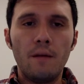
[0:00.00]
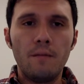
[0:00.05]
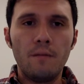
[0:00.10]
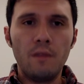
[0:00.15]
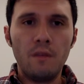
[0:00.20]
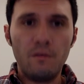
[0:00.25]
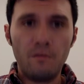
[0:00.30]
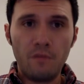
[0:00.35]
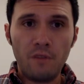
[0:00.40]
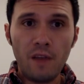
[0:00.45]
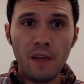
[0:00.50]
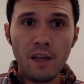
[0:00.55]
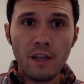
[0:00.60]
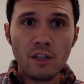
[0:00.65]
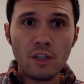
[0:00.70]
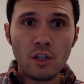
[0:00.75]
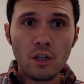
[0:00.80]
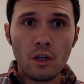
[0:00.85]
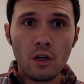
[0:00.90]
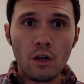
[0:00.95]

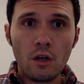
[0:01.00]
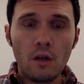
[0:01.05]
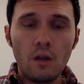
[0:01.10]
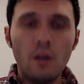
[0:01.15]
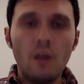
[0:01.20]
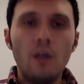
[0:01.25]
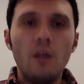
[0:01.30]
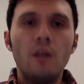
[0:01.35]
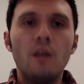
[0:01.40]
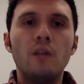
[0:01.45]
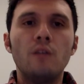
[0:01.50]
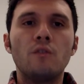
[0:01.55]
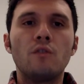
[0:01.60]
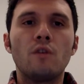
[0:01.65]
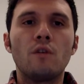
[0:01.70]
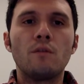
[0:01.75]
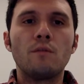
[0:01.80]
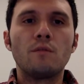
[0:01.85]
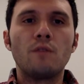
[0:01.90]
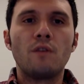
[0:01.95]
inflation, in
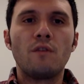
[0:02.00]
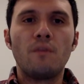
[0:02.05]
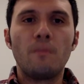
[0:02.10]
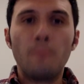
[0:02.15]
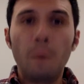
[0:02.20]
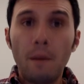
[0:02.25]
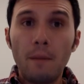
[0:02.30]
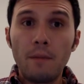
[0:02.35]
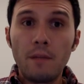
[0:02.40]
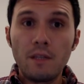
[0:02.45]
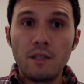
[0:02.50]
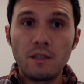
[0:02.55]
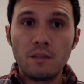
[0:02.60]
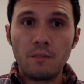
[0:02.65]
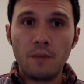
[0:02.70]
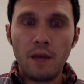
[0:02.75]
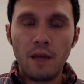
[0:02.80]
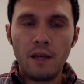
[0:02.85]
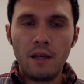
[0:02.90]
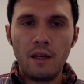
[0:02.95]
terms of public
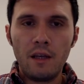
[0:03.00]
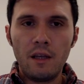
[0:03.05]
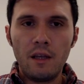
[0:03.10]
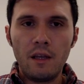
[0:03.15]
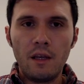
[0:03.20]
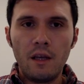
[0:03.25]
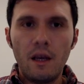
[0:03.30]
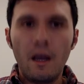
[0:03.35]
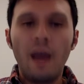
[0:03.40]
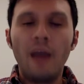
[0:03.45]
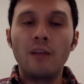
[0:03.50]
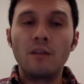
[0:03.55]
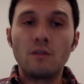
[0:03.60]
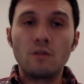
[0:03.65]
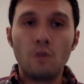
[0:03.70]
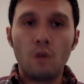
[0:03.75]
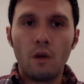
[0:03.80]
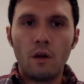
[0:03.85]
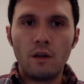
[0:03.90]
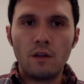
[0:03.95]
spending, and
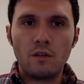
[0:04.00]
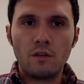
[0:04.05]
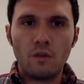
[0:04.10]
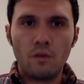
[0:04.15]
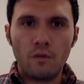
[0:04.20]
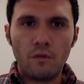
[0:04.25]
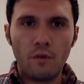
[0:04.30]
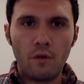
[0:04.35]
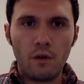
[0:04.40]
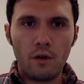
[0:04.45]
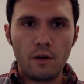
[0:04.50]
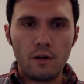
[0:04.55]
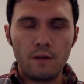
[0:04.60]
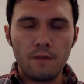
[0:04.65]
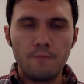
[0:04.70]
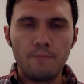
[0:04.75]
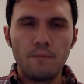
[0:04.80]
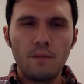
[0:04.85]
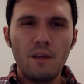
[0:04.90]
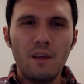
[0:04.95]
so on and so forth.
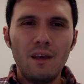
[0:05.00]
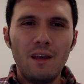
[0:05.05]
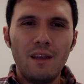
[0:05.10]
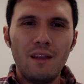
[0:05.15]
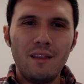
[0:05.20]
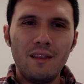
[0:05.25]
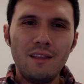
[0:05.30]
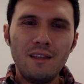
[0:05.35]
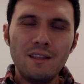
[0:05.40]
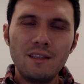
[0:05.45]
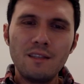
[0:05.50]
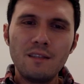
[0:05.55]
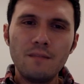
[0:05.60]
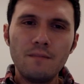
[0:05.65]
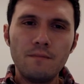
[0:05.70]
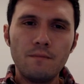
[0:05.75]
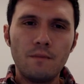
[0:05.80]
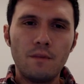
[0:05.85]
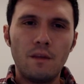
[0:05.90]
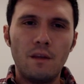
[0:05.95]
This
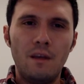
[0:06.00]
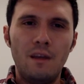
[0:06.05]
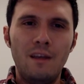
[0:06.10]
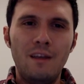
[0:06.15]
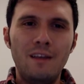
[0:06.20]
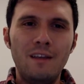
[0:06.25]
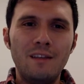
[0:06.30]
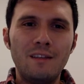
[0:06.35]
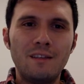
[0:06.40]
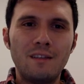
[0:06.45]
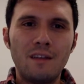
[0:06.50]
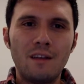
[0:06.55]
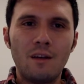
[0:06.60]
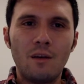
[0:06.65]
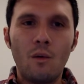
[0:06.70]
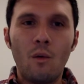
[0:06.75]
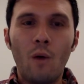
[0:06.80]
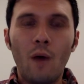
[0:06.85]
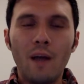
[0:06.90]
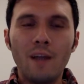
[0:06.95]
is
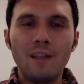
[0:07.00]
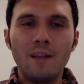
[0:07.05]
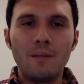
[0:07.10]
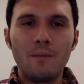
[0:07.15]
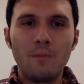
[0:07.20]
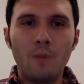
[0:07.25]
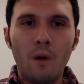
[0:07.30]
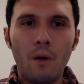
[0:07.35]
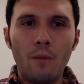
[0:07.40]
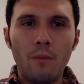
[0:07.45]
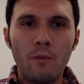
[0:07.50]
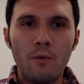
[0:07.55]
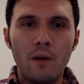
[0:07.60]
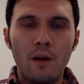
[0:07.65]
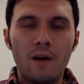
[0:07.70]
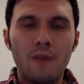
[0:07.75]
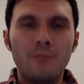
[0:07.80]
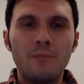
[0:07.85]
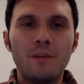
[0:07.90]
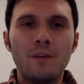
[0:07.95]
quite
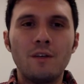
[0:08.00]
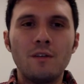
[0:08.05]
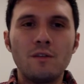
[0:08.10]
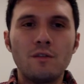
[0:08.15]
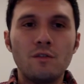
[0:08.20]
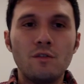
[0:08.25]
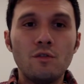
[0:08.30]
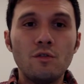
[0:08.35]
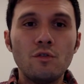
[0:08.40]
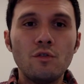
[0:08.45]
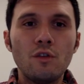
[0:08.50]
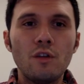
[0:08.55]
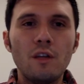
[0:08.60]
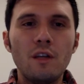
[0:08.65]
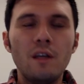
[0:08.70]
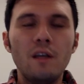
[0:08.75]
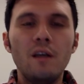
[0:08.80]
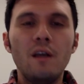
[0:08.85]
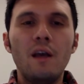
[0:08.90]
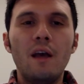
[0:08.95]
unpopular because
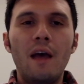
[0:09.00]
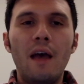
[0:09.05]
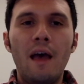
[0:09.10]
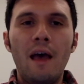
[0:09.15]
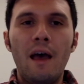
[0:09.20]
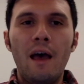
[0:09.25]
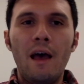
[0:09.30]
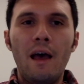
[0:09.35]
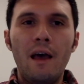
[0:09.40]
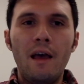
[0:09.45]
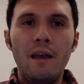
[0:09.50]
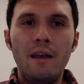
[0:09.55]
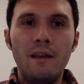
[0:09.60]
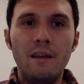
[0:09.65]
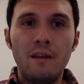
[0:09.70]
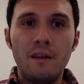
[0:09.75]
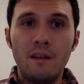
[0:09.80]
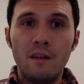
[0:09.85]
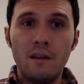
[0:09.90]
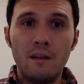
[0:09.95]
usually
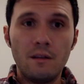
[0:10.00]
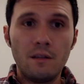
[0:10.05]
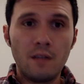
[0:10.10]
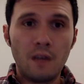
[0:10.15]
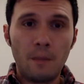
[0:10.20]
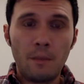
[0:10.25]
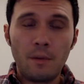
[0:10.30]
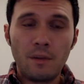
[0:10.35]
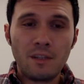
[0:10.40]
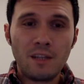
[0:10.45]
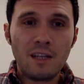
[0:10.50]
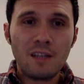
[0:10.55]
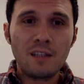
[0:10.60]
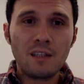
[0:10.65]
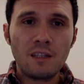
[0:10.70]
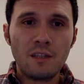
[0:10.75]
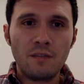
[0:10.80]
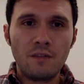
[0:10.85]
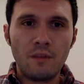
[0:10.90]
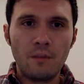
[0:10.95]
in
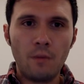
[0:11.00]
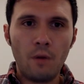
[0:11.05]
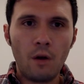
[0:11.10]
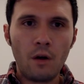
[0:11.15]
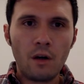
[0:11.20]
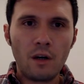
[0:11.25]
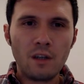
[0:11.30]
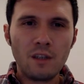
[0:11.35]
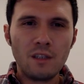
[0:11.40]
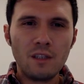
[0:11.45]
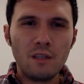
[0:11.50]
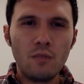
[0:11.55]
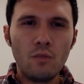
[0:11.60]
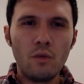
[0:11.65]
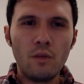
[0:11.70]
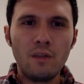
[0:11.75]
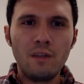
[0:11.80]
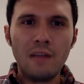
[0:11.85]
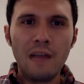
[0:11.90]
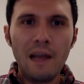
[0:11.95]
representative democracy
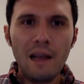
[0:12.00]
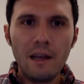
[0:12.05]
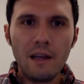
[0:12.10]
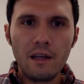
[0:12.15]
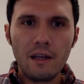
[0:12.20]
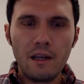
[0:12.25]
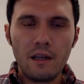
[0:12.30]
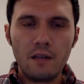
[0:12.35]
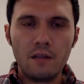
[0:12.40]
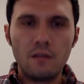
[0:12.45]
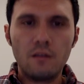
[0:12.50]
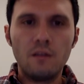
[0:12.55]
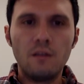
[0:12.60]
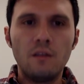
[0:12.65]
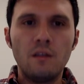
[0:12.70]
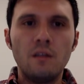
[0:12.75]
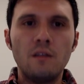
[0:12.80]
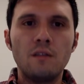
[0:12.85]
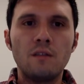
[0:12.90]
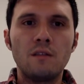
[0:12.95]
we delegate
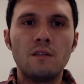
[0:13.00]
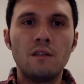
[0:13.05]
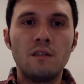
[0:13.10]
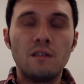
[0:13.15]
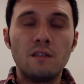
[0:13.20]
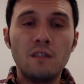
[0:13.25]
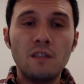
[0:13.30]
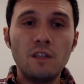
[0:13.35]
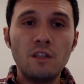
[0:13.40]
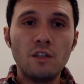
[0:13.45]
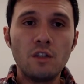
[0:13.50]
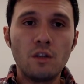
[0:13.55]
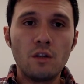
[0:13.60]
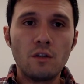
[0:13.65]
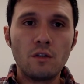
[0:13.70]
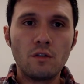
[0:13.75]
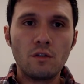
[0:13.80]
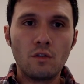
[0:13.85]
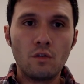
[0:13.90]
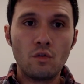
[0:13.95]
these
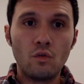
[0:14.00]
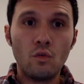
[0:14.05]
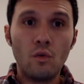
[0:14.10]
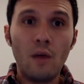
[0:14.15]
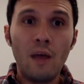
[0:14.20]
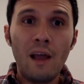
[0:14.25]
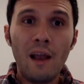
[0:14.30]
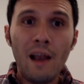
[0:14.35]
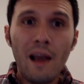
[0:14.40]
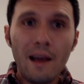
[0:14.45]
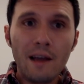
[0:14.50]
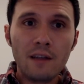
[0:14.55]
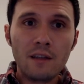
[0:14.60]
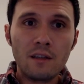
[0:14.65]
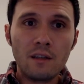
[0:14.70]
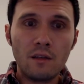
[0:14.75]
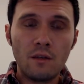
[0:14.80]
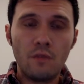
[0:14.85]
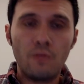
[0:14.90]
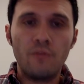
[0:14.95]
decisions to
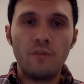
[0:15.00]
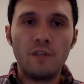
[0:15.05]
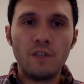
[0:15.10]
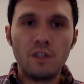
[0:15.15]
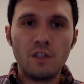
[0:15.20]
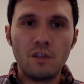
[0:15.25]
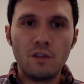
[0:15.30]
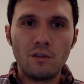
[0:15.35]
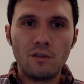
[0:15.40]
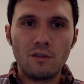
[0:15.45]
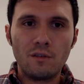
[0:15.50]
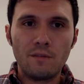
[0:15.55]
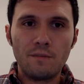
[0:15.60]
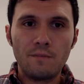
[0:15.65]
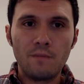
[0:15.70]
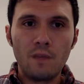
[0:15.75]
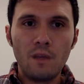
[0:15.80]
elected officials.